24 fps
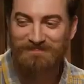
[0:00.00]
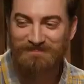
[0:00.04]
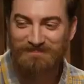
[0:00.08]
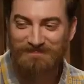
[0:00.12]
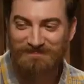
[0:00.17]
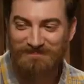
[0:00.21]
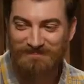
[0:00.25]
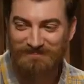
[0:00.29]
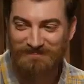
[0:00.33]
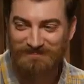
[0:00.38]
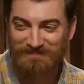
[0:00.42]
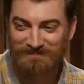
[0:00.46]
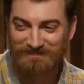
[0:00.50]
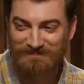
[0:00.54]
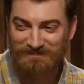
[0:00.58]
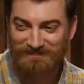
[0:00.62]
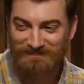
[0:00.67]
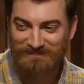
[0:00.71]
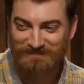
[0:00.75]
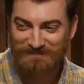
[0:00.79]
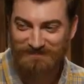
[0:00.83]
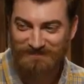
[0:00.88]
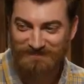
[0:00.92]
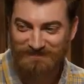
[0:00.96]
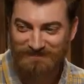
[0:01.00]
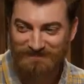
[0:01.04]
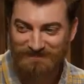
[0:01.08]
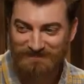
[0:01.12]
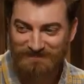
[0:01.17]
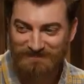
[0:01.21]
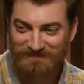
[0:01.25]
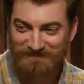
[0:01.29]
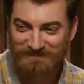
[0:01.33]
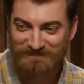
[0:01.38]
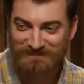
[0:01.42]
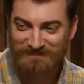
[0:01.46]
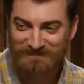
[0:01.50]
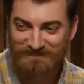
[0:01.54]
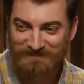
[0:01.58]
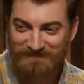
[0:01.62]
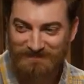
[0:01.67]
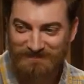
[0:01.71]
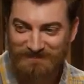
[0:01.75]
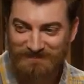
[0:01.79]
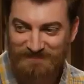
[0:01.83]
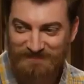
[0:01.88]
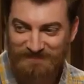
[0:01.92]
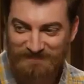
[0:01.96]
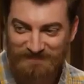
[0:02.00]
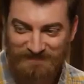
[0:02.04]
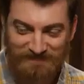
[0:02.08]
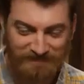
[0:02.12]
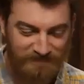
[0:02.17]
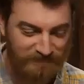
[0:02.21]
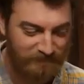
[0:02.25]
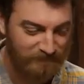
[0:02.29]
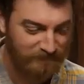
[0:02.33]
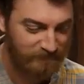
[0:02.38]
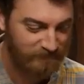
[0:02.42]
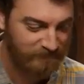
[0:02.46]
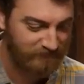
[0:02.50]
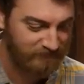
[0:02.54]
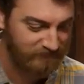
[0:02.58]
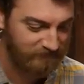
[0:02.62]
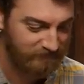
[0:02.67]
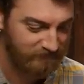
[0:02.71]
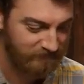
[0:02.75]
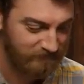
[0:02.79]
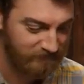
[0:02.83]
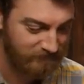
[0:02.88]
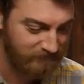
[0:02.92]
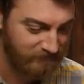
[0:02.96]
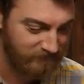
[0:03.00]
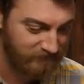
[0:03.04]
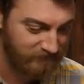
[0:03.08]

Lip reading: (silent)